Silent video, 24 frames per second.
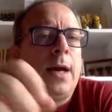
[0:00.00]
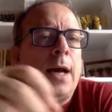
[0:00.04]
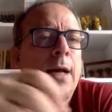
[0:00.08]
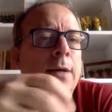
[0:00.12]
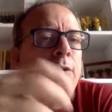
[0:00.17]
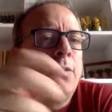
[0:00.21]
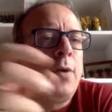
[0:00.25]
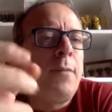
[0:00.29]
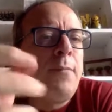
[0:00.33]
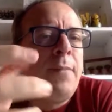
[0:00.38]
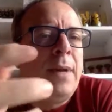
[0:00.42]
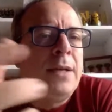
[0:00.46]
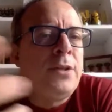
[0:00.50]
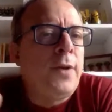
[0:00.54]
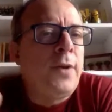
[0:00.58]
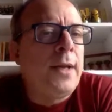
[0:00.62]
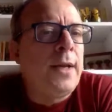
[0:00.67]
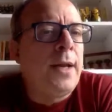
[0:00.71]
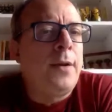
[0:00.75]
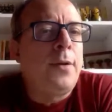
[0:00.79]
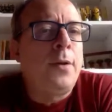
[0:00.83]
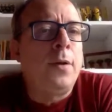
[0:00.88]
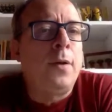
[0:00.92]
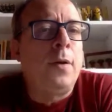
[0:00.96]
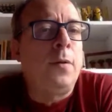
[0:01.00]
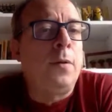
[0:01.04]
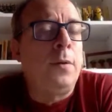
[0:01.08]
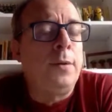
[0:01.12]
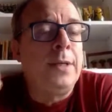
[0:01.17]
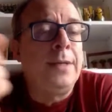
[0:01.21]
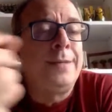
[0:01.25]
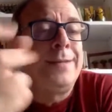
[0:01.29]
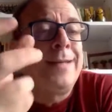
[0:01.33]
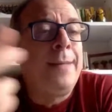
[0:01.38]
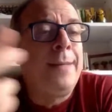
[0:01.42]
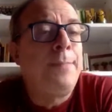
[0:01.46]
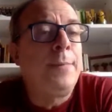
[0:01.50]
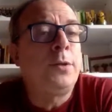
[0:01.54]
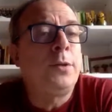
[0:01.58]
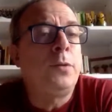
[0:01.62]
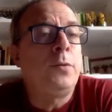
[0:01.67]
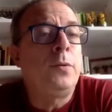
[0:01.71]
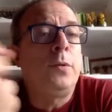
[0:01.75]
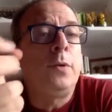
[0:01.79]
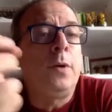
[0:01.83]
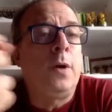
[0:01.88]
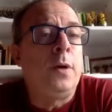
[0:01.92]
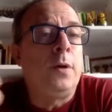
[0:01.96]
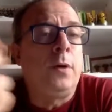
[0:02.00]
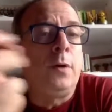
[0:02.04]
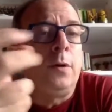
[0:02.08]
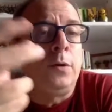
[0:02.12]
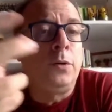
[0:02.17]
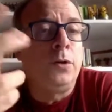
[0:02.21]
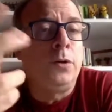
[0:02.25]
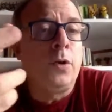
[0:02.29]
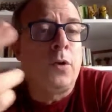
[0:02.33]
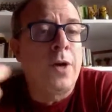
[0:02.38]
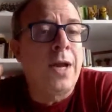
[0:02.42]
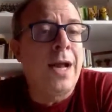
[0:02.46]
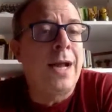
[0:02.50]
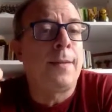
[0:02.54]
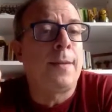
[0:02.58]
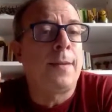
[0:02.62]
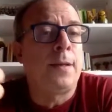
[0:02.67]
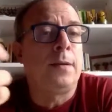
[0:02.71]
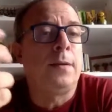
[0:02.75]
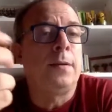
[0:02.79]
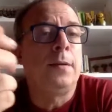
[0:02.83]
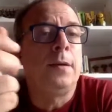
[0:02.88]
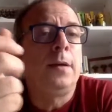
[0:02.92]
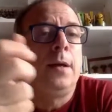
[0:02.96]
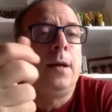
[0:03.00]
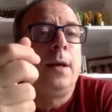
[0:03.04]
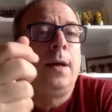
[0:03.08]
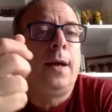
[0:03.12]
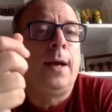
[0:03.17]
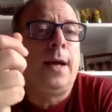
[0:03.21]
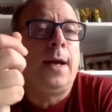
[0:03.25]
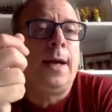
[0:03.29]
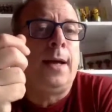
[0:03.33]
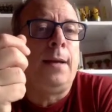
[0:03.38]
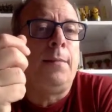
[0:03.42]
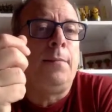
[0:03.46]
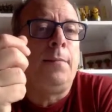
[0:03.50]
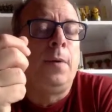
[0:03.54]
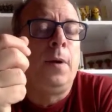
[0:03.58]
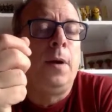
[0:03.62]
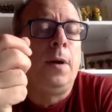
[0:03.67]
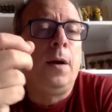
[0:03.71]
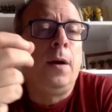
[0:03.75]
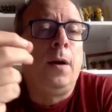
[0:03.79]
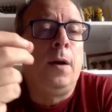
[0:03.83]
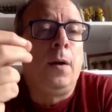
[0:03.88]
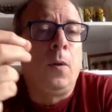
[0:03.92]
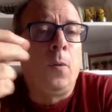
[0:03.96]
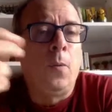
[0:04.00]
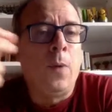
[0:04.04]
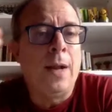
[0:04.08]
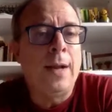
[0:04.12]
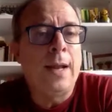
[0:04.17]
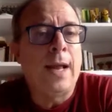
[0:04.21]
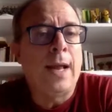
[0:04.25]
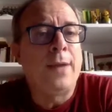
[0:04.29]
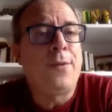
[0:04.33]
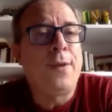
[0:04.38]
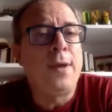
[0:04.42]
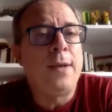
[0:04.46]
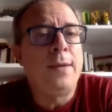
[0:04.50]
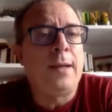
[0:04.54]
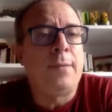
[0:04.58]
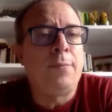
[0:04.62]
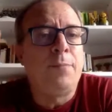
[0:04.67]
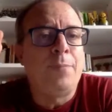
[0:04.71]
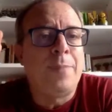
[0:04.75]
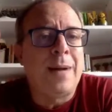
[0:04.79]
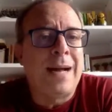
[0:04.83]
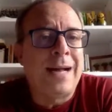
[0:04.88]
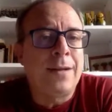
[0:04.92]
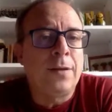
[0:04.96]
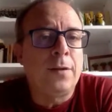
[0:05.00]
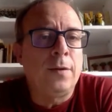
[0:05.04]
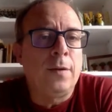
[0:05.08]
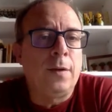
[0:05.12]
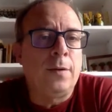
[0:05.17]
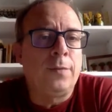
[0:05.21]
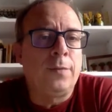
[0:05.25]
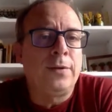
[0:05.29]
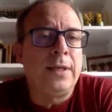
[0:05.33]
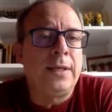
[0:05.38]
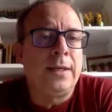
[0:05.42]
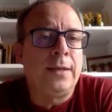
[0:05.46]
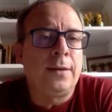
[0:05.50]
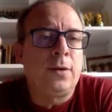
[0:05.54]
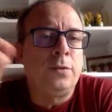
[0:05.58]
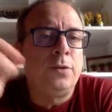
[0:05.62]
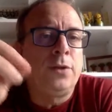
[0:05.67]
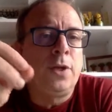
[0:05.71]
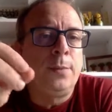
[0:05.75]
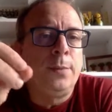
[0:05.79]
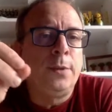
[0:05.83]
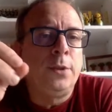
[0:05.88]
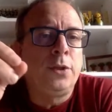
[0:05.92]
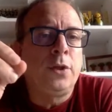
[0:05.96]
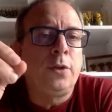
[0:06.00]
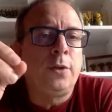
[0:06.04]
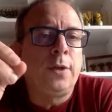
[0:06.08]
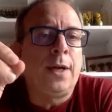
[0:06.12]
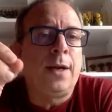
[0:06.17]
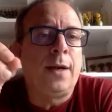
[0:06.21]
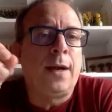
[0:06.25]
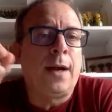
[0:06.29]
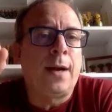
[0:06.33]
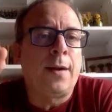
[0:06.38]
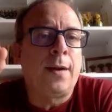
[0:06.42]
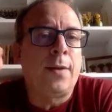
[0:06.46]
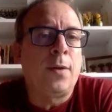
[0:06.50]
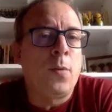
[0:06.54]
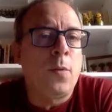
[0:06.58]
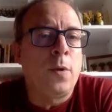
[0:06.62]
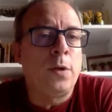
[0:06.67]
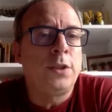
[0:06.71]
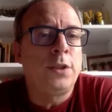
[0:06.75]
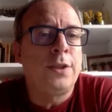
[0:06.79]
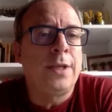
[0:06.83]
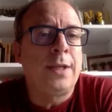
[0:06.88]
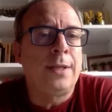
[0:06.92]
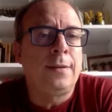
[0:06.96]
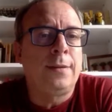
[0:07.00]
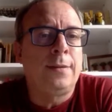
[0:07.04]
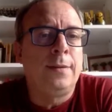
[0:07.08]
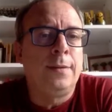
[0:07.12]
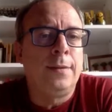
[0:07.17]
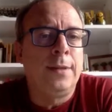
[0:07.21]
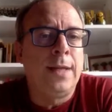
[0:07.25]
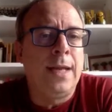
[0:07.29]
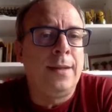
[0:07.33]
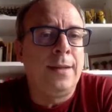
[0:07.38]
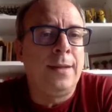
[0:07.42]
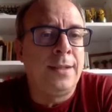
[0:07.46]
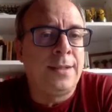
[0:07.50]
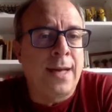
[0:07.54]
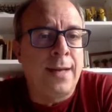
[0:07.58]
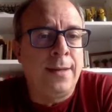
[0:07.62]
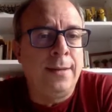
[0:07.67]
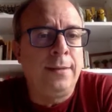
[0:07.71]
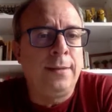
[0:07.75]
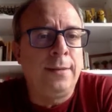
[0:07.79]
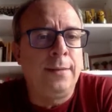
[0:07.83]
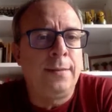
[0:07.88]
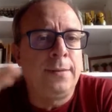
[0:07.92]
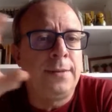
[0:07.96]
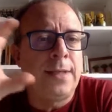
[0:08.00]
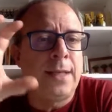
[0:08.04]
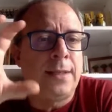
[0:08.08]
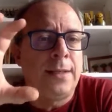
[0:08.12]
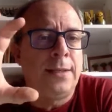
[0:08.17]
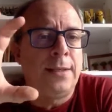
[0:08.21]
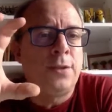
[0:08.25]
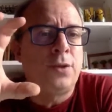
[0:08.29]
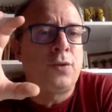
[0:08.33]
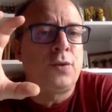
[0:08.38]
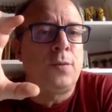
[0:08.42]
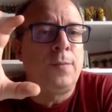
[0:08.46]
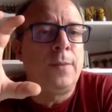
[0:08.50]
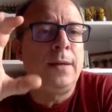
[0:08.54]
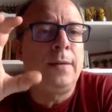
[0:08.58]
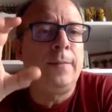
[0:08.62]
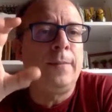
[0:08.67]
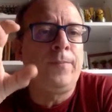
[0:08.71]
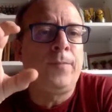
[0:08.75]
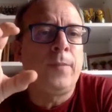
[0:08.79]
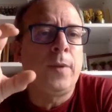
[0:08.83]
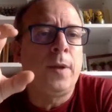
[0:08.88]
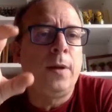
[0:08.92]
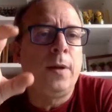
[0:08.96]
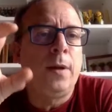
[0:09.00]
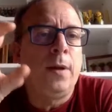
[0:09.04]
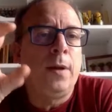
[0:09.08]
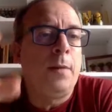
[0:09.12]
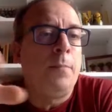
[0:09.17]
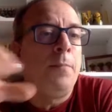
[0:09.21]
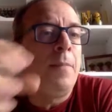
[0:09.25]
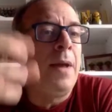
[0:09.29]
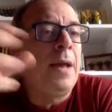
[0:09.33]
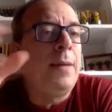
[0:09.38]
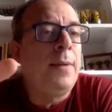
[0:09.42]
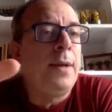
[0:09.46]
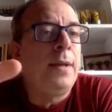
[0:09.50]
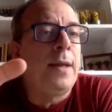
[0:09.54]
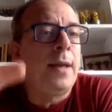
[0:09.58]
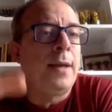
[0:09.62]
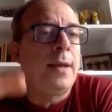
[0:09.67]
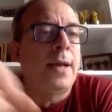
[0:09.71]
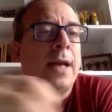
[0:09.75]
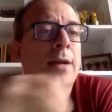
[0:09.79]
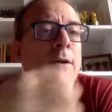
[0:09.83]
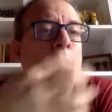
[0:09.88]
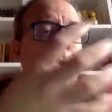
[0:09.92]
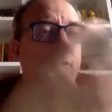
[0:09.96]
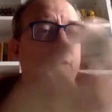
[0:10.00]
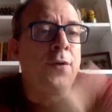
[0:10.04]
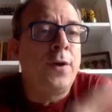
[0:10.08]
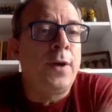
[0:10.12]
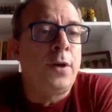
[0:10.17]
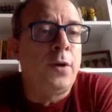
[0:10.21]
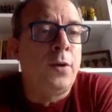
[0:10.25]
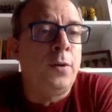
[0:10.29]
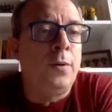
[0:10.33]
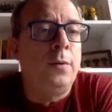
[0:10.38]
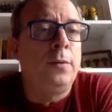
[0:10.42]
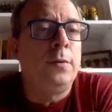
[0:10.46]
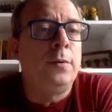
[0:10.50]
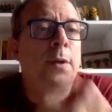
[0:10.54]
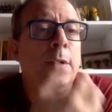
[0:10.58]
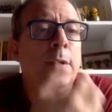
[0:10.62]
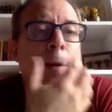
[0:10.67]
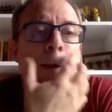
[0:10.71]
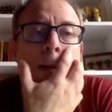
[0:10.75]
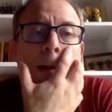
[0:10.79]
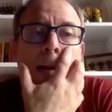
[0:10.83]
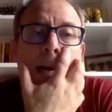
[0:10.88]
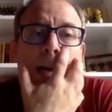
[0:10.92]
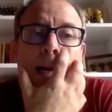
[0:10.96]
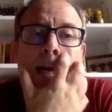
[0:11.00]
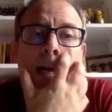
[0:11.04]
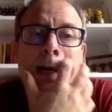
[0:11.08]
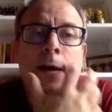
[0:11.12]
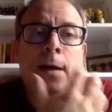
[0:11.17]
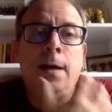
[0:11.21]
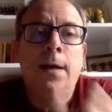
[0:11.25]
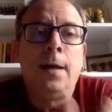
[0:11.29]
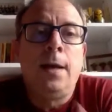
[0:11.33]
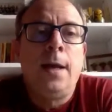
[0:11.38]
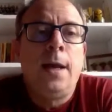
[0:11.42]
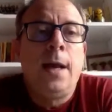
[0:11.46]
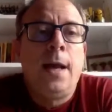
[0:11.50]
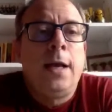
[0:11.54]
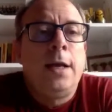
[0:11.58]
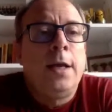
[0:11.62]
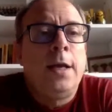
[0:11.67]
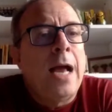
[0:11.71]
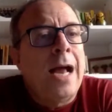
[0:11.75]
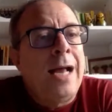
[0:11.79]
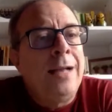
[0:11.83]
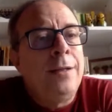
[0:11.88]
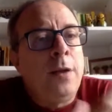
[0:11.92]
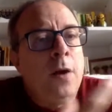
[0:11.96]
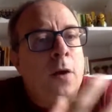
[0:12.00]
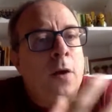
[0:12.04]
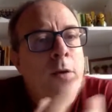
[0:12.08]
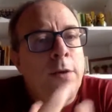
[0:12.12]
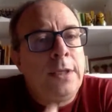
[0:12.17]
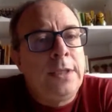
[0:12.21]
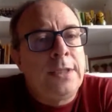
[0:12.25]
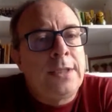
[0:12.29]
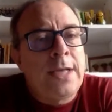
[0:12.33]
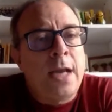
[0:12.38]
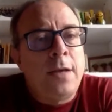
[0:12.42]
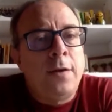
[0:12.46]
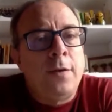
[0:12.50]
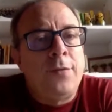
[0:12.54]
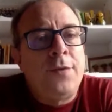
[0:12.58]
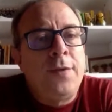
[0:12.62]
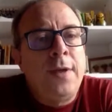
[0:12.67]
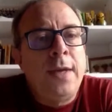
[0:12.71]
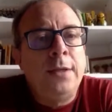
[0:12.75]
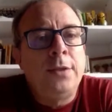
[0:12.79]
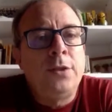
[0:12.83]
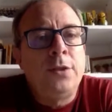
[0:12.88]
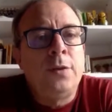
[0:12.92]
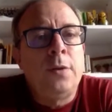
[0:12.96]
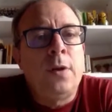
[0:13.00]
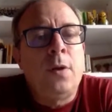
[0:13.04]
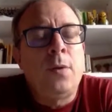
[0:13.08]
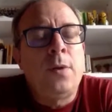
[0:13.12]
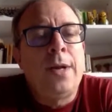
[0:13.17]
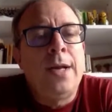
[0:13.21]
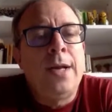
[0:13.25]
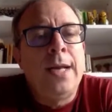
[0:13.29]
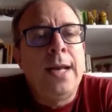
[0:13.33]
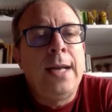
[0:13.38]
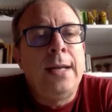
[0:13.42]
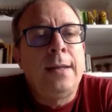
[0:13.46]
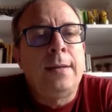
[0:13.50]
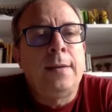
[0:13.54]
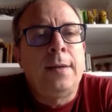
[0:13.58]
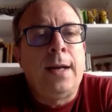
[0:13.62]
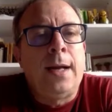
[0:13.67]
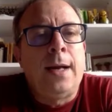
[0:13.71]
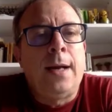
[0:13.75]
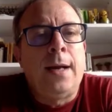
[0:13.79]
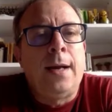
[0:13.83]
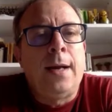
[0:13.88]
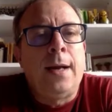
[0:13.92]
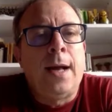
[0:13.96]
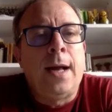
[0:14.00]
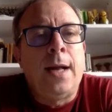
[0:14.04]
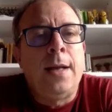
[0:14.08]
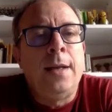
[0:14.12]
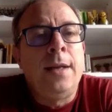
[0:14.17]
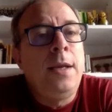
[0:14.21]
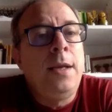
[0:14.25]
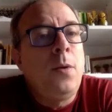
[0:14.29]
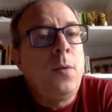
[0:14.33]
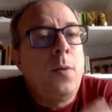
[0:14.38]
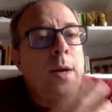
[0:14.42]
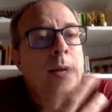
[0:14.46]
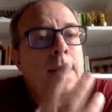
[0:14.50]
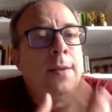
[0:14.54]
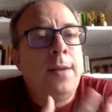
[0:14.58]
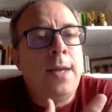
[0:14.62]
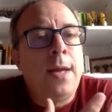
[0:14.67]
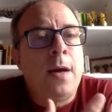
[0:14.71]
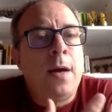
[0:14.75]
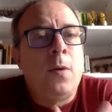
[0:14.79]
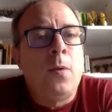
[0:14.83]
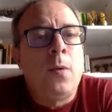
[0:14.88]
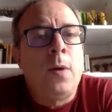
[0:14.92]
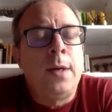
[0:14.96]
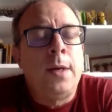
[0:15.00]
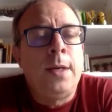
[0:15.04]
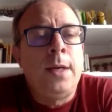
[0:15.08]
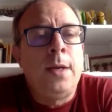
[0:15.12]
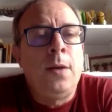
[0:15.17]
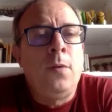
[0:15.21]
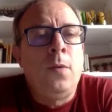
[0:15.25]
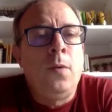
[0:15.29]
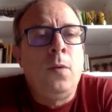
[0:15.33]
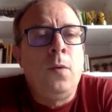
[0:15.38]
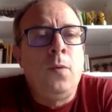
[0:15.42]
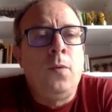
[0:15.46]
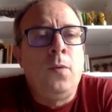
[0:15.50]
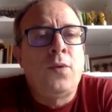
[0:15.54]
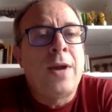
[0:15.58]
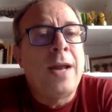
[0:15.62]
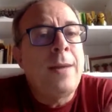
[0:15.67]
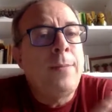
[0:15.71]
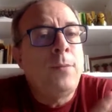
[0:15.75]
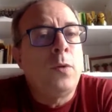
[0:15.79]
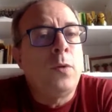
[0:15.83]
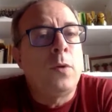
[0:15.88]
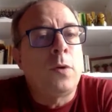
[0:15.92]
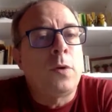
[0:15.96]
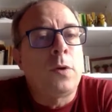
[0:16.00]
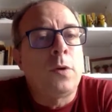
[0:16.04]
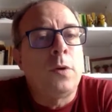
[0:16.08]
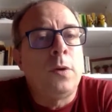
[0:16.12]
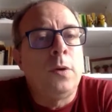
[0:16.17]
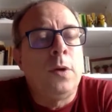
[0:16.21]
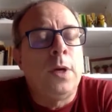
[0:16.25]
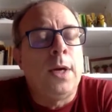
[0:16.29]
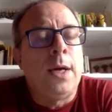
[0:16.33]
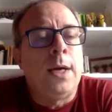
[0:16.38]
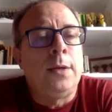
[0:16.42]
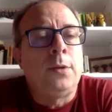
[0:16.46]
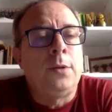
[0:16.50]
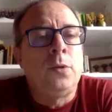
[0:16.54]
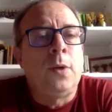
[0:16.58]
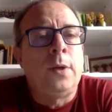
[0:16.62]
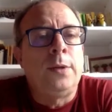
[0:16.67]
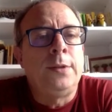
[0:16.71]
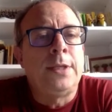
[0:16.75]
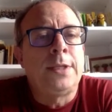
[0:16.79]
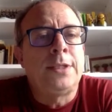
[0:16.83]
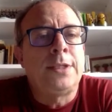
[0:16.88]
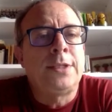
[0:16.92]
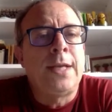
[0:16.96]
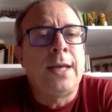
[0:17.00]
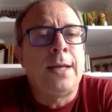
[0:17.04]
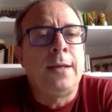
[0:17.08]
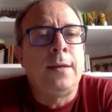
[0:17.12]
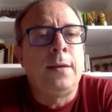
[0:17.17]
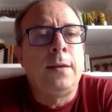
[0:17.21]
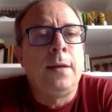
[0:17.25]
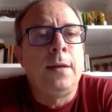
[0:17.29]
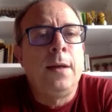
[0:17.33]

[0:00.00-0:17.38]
and you are measuring, the temperature on your garden. Well, I think that part of the contribution are the ones that they design that instrument. Maybe they can offer you, and all these kind of things, create a new idea or a new framework to understand